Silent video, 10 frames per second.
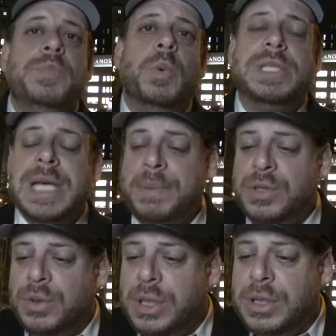what type of
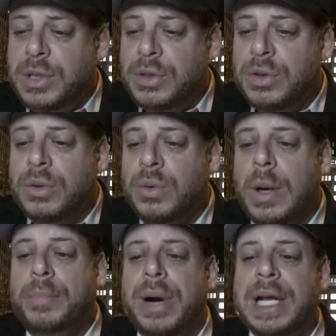duty did you do?
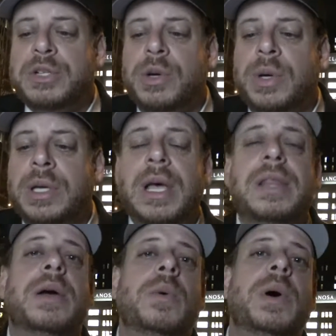What branch were you in? And
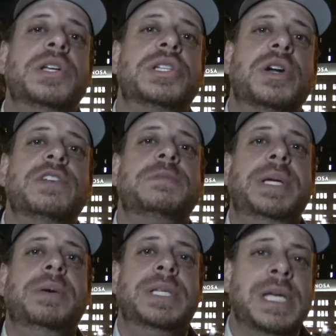they're gonna want your service
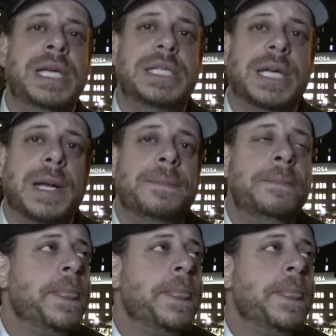period dates again.